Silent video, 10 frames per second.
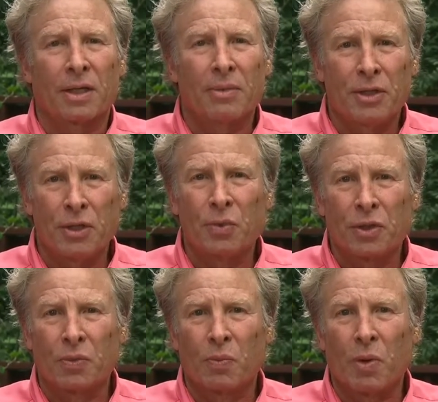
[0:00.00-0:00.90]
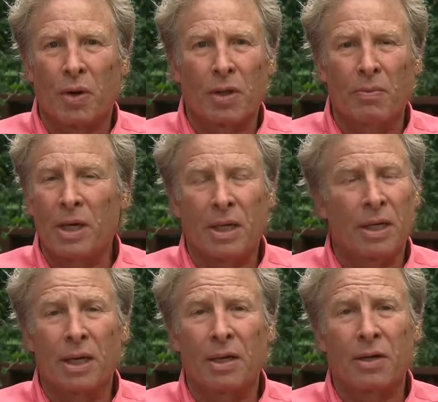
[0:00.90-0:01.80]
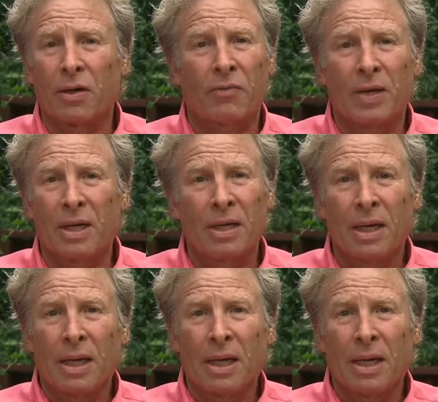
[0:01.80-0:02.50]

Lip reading: I mean, she was part of the media, and it could have been,